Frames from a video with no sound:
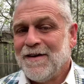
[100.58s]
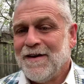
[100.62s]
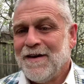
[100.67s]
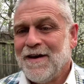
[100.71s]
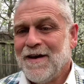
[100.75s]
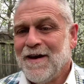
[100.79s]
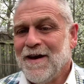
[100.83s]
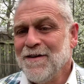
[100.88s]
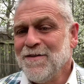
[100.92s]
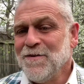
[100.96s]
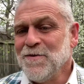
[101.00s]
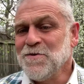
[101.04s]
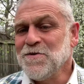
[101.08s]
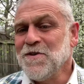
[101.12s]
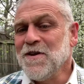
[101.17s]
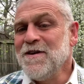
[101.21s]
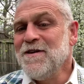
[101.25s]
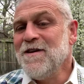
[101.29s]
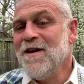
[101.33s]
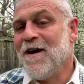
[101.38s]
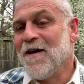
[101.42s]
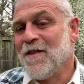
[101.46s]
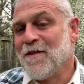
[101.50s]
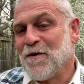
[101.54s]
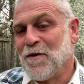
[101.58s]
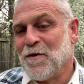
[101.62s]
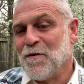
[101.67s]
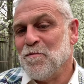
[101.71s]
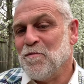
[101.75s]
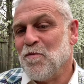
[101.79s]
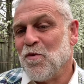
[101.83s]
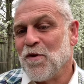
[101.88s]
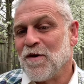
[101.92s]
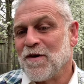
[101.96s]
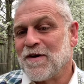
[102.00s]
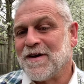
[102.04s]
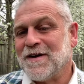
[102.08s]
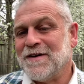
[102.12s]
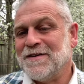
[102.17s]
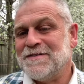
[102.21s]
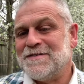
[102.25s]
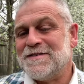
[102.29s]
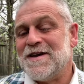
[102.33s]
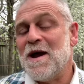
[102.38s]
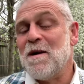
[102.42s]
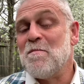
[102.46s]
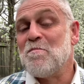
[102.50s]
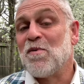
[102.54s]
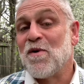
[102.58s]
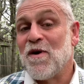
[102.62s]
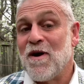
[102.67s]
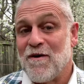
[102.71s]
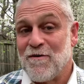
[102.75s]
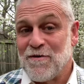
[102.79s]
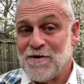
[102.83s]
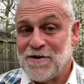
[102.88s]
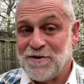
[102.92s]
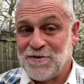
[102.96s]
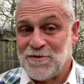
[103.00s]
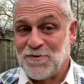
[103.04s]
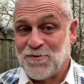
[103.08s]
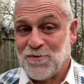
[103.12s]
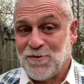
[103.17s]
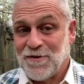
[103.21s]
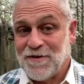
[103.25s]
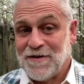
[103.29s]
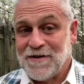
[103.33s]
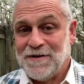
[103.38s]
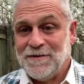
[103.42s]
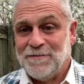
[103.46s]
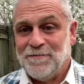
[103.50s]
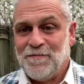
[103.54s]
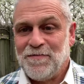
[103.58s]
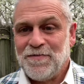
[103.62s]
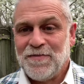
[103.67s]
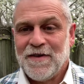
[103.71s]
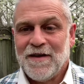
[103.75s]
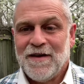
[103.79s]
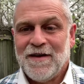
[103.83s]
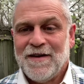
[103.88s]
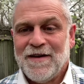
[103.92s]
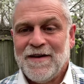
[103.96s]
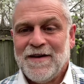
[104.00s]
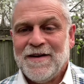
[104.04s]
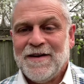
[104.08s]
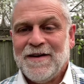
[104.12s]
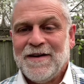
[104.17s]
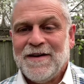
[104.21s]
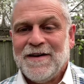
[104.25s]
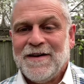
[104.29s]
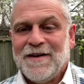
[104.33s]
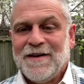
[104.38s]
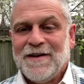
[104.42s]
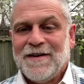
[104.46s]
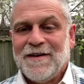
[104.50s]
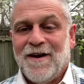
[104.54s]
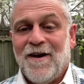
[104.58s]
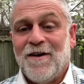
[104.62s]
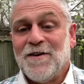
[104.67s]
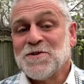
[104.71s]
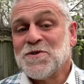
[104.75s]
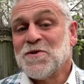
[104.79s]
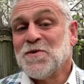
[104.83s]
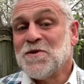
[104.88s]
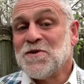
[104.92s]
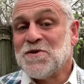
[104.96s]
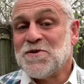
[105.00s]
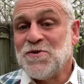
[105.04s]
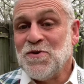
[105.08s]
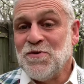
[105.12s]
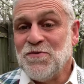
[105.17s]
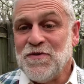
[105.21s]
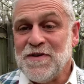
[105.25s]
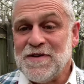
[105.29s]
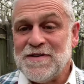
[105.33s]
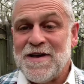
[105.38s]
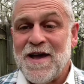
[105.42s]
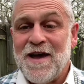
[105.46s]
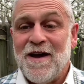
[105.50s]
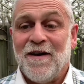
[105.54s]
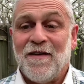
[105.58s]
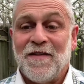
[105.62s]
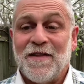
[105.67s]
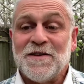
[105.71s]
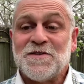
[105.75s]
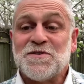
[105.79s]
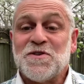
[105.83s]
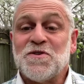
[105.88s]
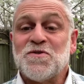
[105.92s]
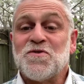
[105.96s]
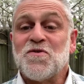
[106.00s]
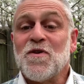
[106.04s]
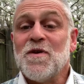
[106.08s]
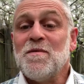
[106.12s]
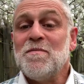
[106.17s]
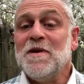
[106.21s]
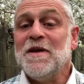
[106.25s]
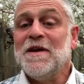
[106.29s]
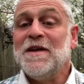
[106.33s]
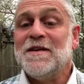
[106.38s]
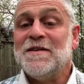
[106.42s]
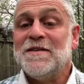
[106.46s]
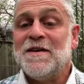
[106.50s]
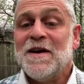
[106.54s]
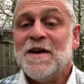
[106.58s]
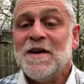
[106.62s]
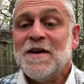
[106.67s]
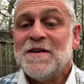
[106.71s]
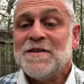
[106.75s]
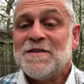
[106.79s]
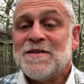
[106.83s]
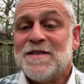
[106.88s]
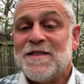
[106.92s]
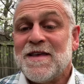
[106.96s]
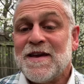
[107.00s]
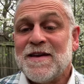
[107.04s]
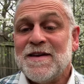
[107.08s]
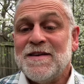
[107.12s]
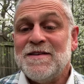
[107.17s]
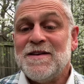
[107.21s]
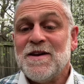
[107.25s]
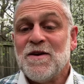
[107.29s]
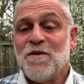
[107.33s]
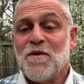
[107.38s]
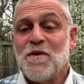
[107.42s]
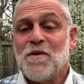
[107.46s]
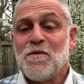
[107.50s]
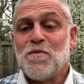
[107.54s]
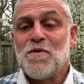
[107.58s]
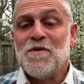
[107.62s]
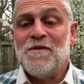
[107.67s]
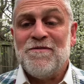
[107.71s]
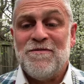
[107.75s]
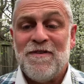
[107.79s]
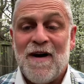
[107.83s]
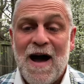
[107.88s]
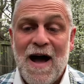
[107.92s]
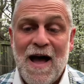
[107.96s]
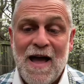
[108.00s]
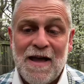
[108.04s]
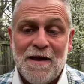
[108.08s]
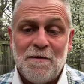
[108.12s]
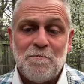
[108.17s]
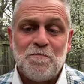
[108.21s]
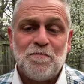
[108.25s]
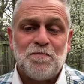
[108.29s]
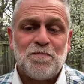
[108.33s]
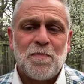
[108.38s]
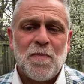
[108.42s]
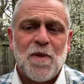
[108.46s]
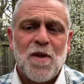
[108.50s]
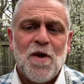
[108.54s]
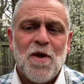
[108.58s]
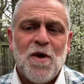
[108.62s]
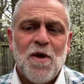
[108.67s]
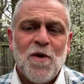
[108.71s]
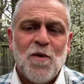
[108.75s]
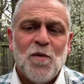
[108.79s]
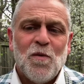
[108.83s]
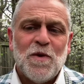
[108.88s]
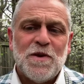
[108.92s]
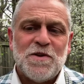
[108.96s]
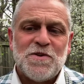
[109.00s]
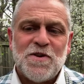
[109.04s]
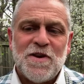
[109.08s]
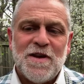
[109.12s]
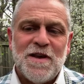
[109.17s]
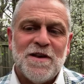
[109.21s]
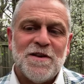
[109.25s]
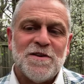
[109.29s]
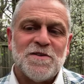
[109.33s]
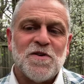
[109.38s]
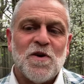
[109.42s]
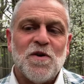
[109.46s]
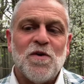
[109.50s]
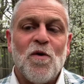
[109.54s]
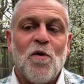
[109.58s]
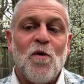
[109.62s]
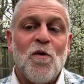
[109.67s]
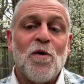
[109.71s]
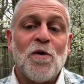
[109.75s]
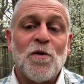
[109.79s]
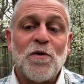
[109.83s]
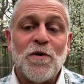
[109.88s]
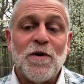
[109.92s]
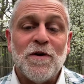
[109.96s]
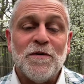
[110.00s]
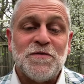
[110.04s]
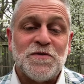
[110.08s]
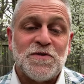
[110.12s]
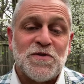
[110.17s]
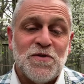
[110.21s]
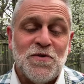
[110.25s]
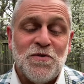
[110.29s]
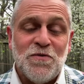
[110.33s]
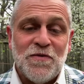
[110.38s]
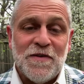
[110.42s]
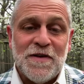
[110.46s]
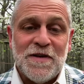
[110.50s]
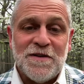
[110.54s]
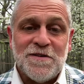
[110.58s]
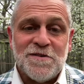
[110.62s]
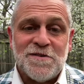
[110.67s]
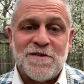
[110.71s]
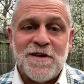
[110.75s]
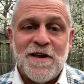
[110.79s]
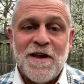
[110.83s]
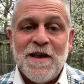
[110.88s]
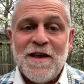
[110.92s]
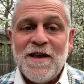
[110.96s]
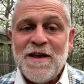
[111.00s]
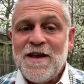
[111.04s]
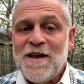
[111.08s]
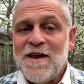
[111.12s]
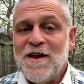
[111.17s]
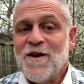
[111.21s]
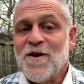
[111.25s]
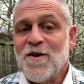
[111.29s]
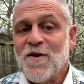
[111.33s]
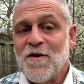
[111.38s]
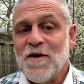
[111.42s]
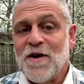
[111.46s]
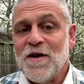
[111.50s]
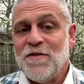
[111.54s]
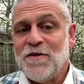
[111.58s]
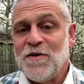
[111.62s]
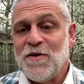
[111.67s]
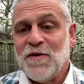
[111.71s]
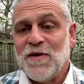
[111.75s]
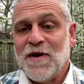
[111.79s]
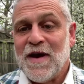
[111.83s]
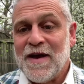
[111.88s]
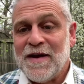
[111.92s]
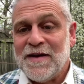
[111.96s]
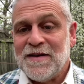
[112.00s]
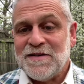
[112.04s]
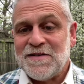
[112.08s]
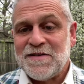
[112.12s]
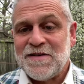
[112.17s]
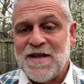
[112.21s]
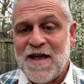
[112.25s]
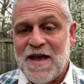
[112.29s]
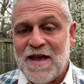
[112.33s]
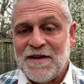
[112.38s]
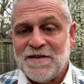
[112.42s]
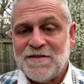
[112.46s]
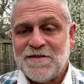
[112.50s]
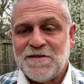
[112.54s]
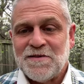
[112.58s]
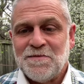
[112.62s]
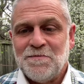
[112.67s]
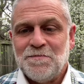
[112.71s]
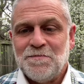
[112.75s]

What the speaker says: And there's another more contemporary story, also a Sufi tale, that's attributed to the Qadiri Rifai, which is an order of Sufis here in the United States.